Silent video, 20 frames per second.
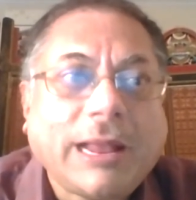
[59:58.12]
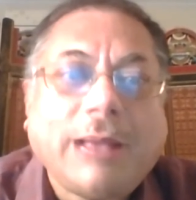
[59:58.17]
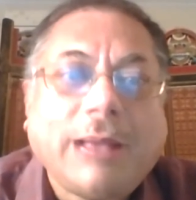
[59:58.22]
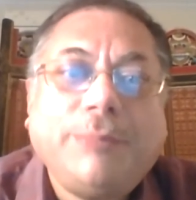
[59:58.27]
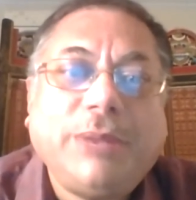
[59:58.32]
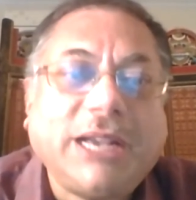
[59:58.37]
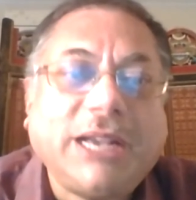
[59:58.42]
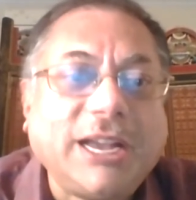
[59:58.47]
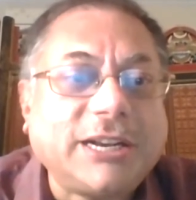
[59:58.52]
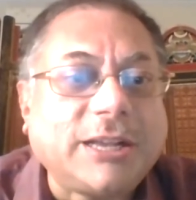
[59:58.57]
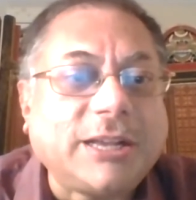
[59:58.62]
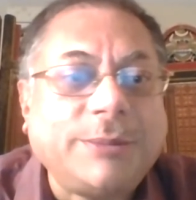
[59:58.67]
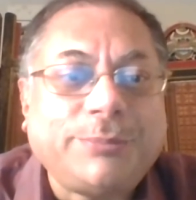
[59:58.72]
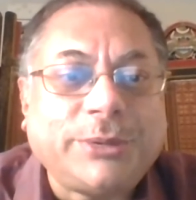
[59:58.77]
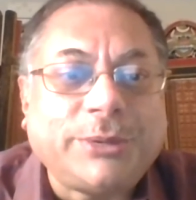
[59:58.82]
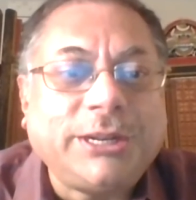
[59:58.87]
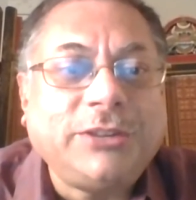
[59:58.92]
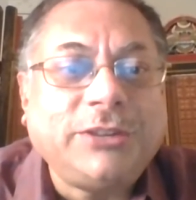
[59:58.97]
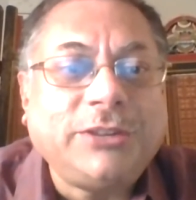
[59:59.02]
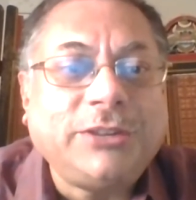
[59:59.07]
Bigger
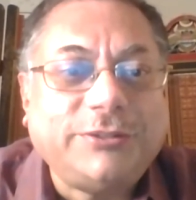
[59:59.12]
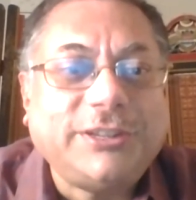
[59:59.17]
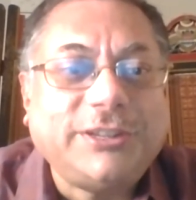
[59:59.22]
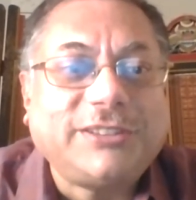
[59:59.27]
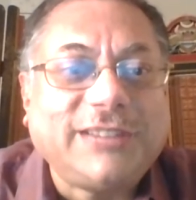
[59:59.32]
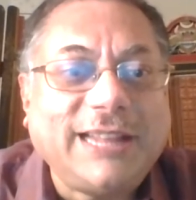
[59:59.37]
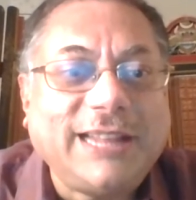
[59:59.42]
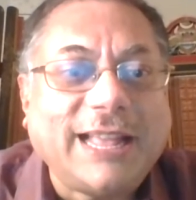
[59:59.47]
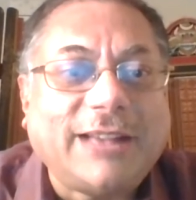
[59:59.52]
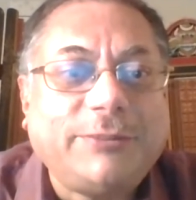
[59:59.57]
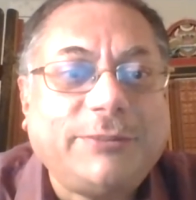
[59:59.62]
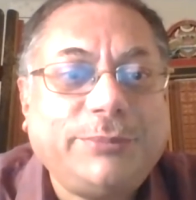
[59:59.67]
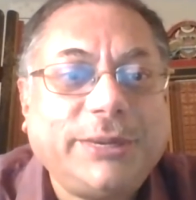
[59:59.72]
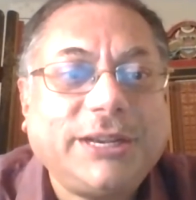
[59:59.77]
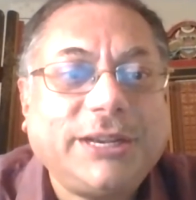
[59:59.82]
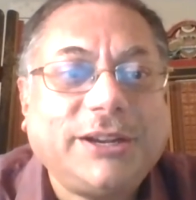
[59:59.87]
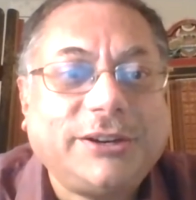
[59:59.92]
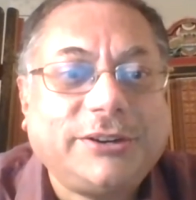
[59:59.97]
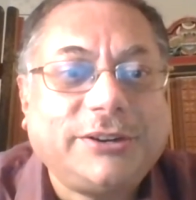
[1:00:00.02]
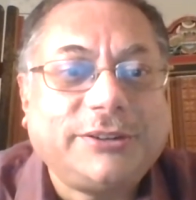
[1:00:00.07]
companies obviously have
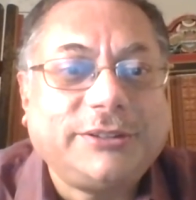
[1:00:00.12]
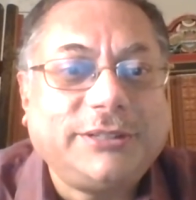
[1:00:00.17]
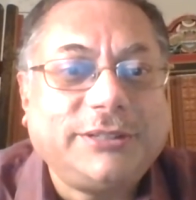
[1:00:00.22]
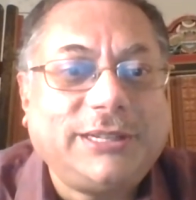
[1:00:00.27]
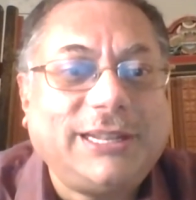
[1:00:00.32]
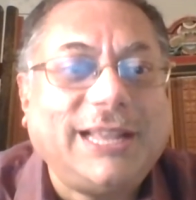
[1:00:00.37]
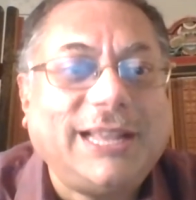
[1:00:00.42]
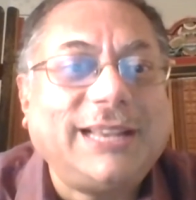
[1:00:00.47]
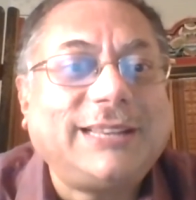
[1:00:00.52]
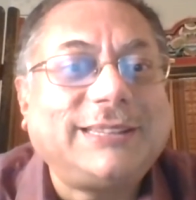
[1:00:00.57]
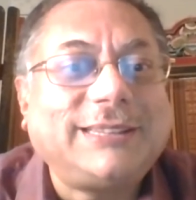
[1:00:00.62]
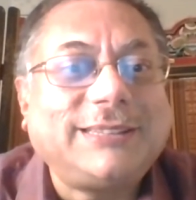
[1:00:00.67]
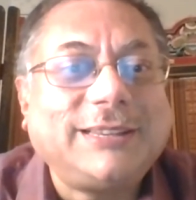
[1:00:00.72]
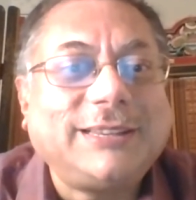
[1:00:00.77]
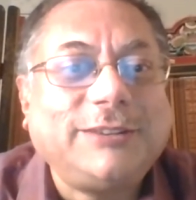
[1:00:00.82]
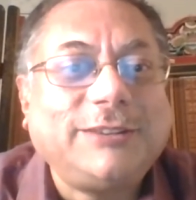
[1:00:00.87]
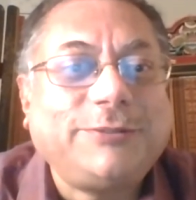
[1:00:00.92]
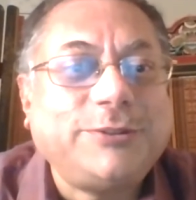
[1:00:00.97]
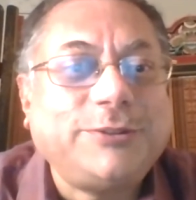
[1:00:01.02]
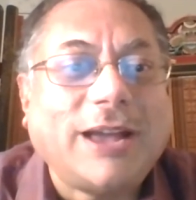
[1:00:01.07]
bigger, like
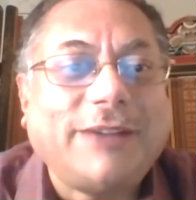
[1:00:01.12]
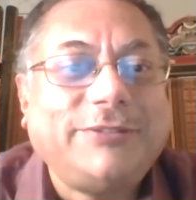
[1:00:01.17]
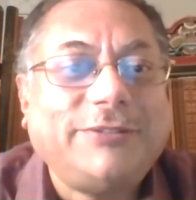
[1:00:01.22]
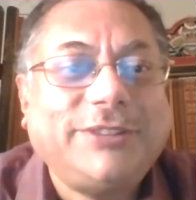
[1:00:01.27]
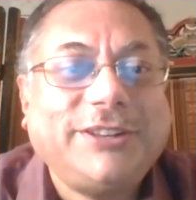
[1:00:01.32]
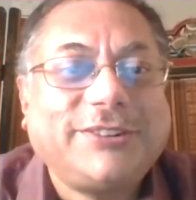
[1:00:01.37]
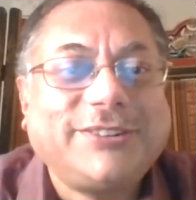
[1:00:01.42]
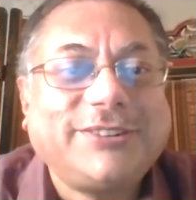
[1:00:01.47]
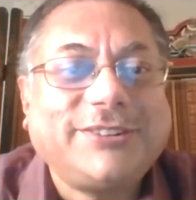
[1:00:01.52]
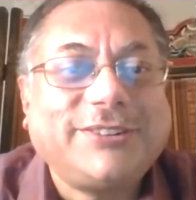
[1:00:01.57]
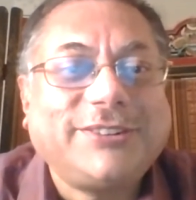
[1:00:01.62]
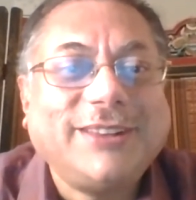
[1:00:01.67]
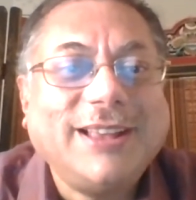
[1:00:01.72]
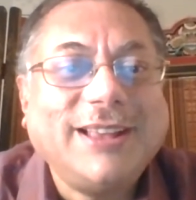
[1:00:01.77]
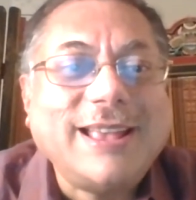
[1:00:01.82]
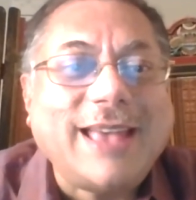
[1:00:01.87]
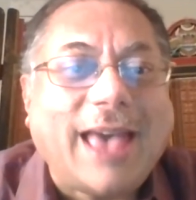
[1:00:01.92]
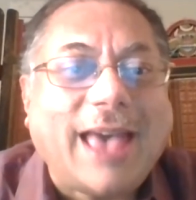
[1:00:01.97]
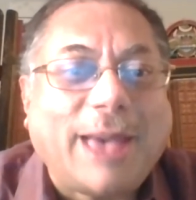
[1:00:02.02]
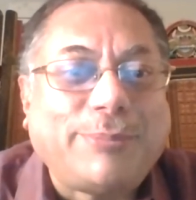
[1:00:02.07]
If you have this
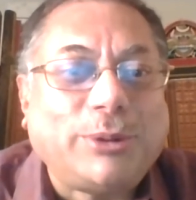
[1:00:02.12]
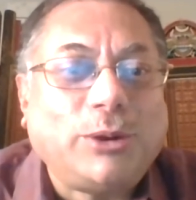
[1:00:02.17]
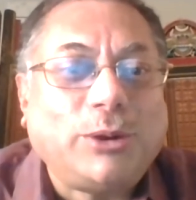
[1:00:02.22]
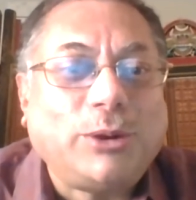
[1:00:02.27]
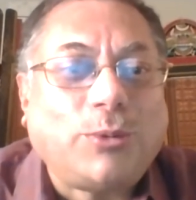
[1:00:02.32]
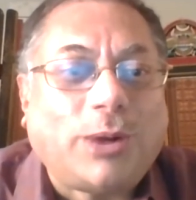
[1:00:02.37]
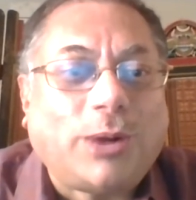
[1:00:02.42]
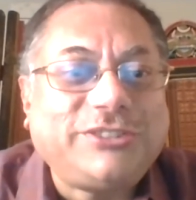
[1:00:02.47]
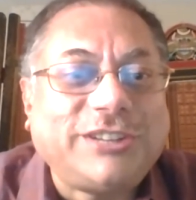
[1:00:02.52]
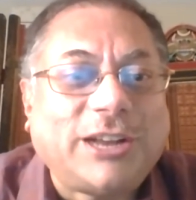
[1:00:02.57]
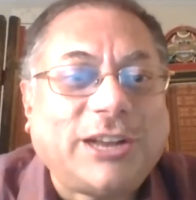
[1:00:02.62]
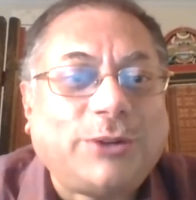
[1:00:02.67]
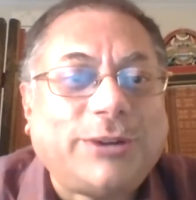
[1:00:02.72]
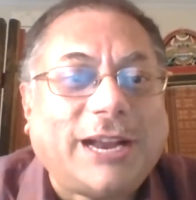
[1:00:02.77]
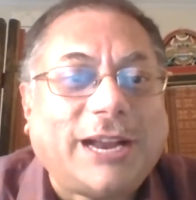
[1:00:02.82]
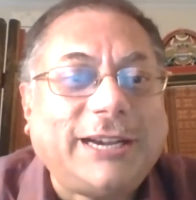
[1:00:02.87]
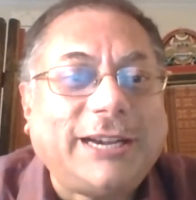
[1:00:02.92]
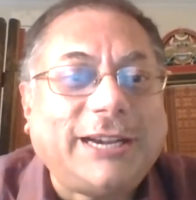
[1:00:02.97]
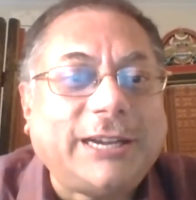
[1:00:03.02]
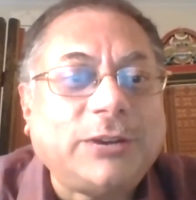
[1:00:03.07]
Apple Watch, now
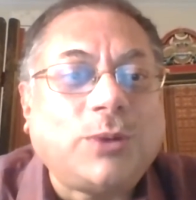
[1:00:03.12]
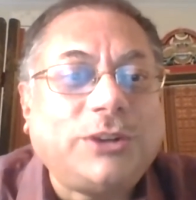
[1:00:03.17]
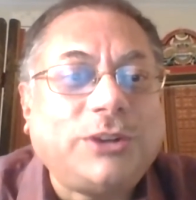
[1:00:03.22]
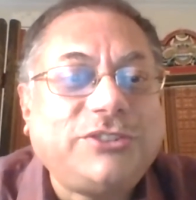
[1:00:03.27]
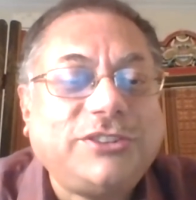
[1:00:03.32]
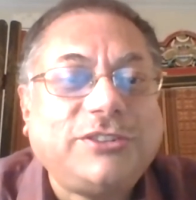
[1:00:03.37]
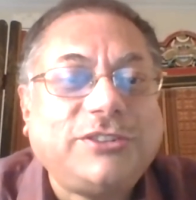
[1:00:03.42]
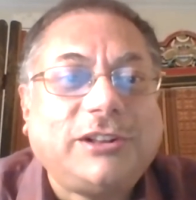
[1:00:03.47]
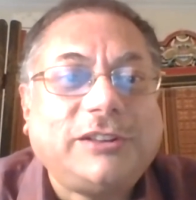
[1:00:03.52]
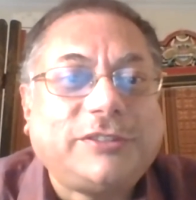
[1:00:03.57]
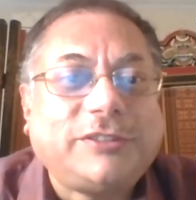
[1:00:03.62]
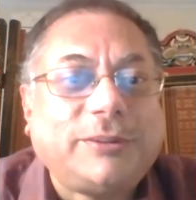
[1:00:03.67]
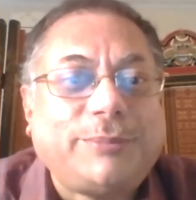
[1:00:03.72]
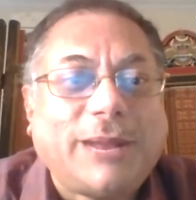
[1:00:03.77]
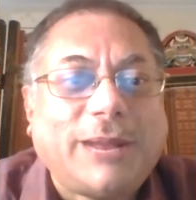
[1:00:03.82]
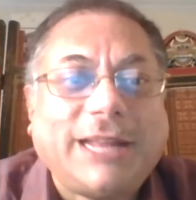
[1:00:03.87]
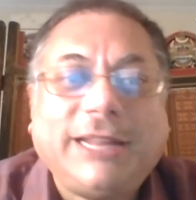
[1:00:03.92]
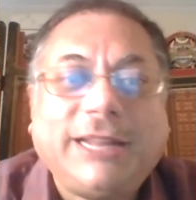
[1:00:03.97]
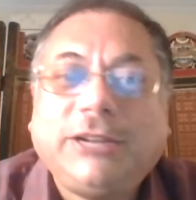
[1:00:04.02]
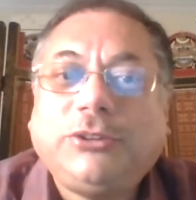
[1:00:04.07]
Titan Watch is also
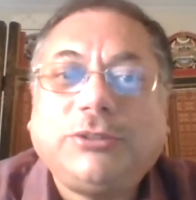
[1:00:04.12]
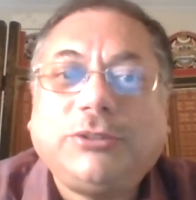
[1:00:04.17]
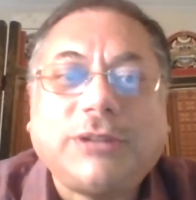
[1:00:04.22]
planning to